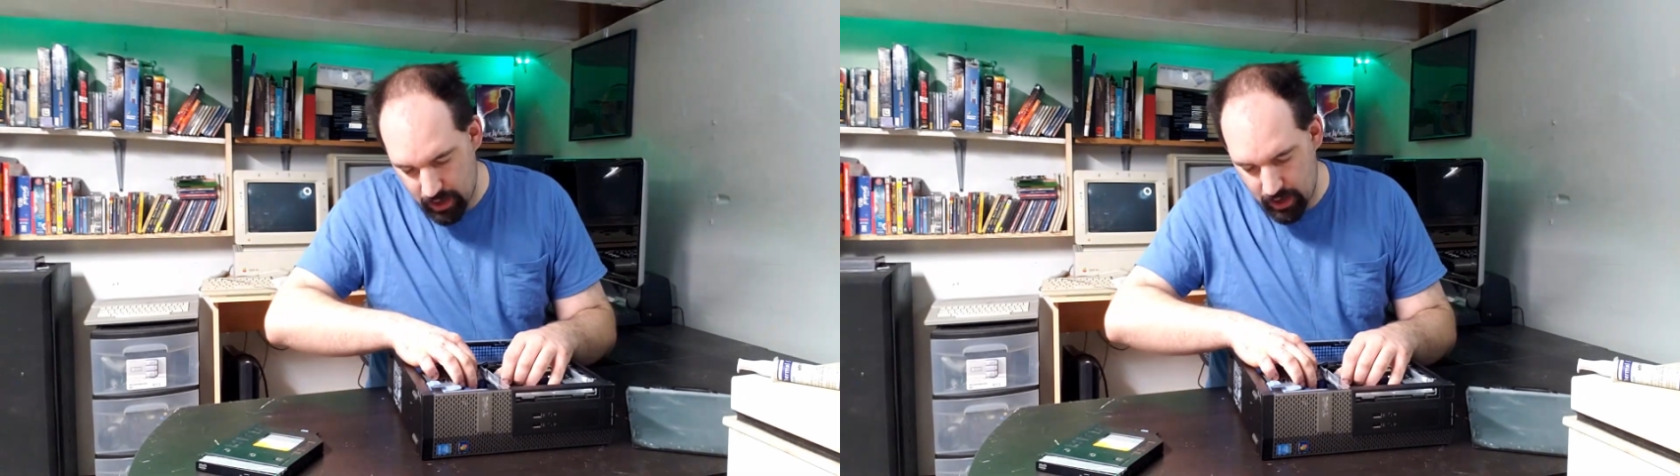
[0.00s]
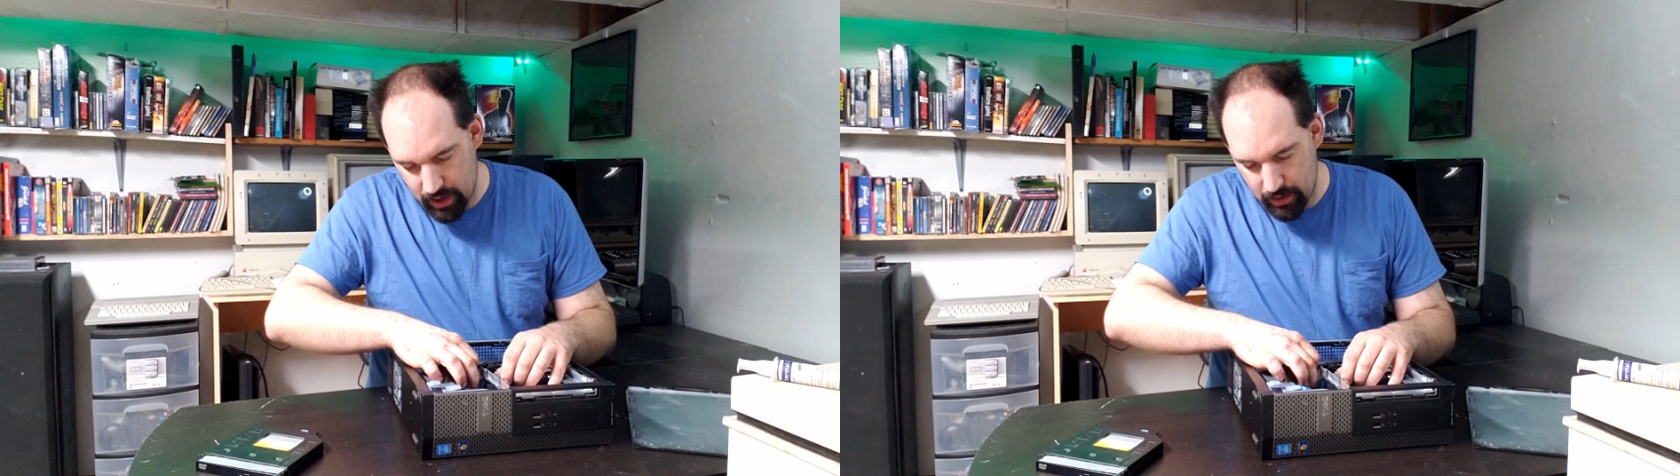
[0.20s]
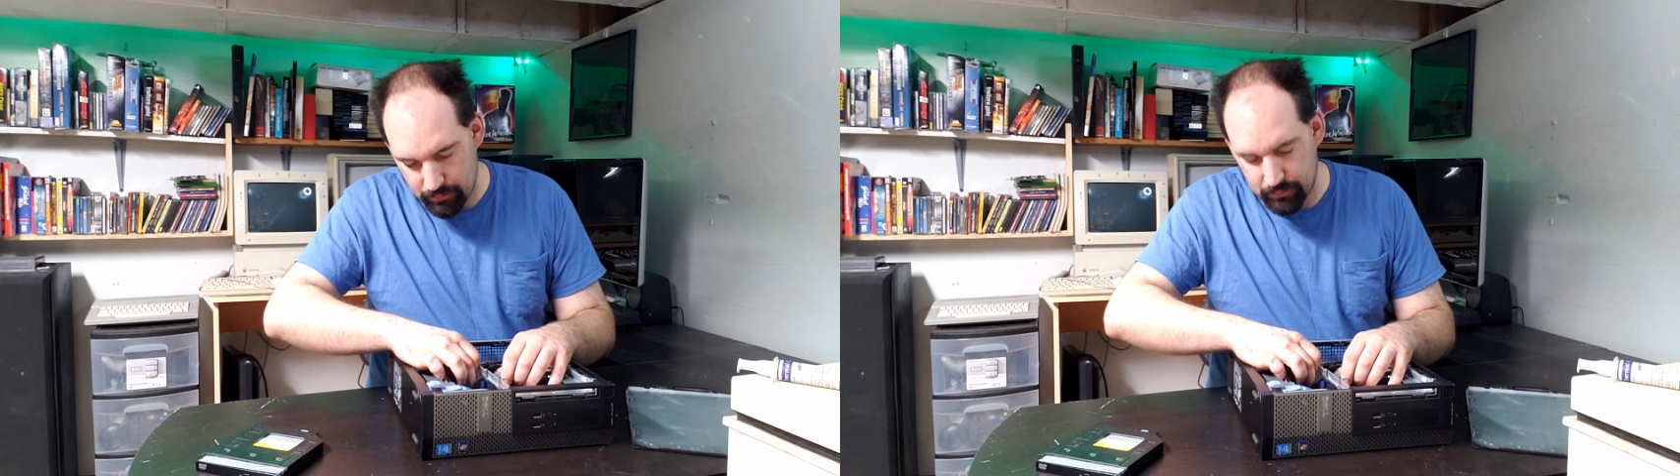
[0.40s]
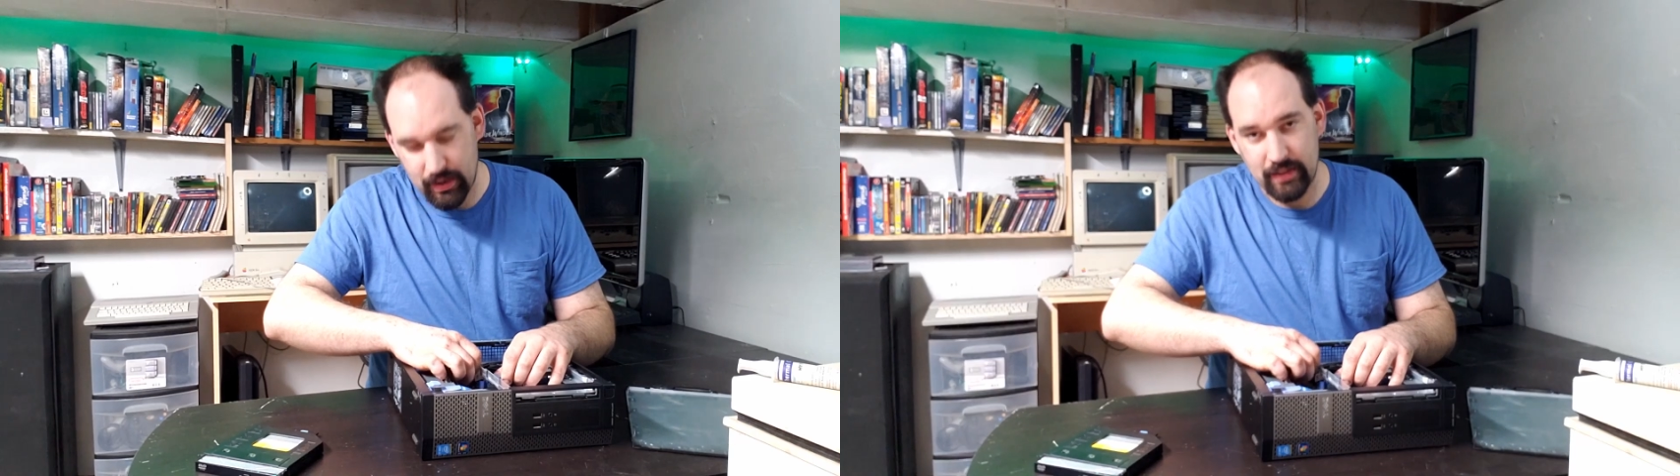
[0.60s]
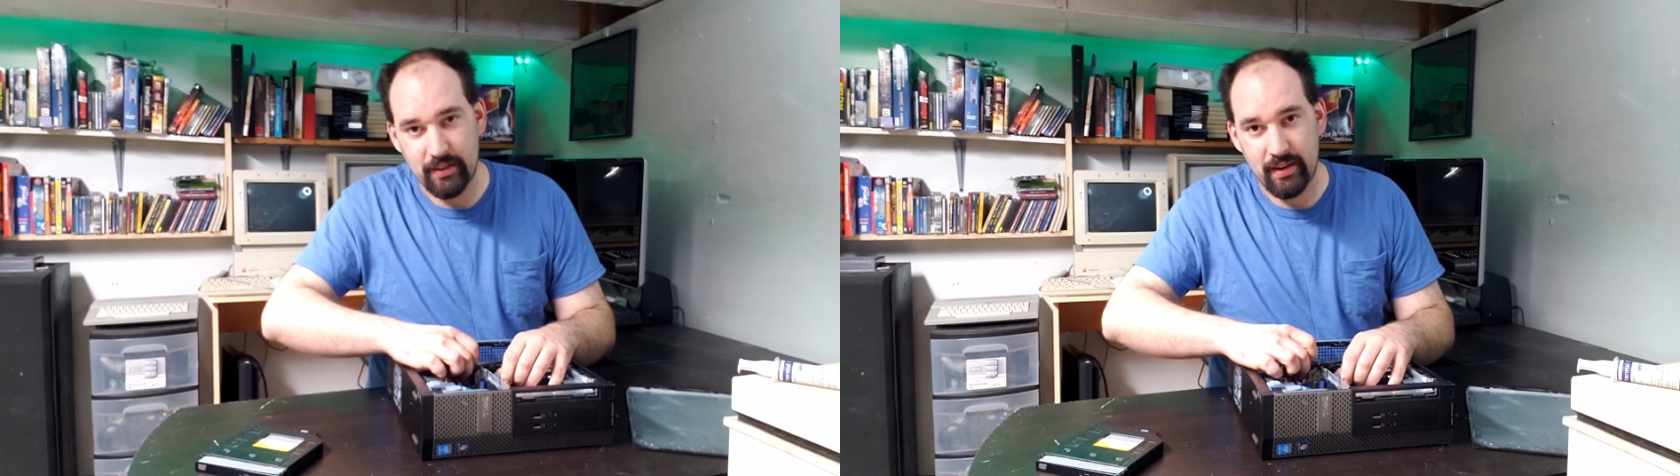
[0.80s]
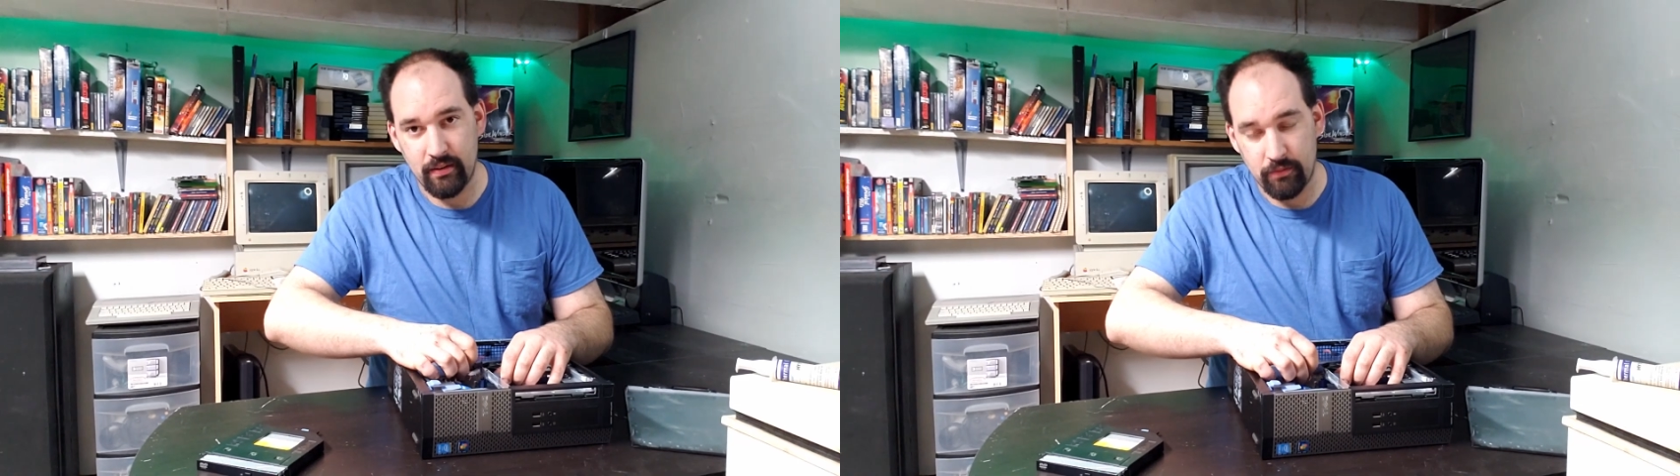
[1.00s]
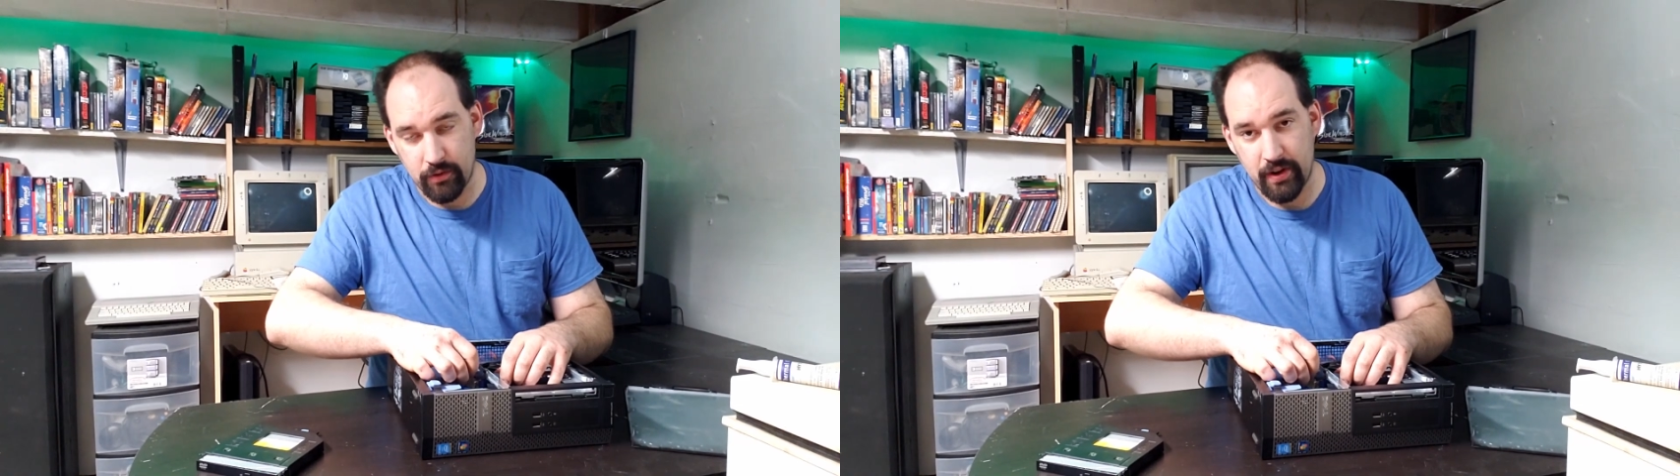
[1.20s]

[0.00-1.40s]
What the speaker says: for